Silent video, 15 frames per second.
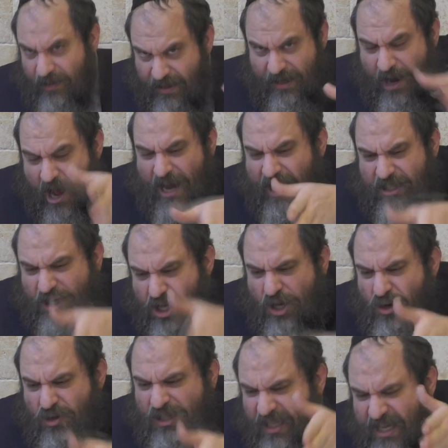God has to
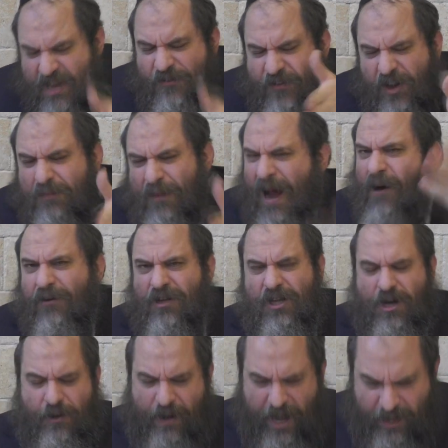use his infinite power
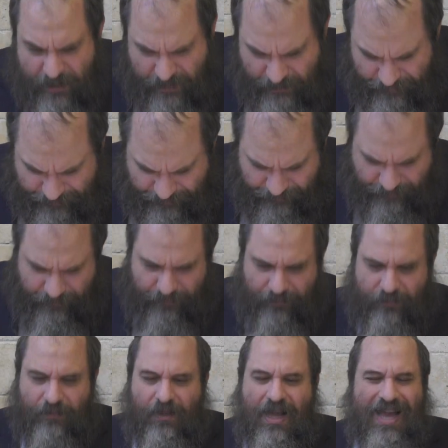to create.
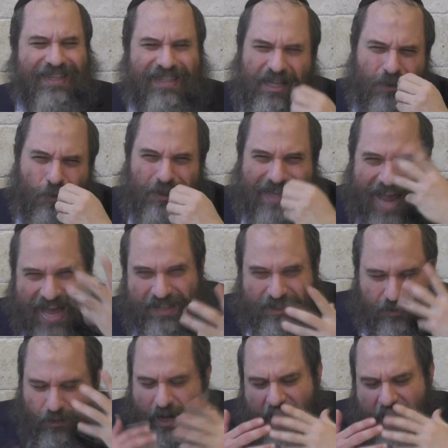I say the words has to.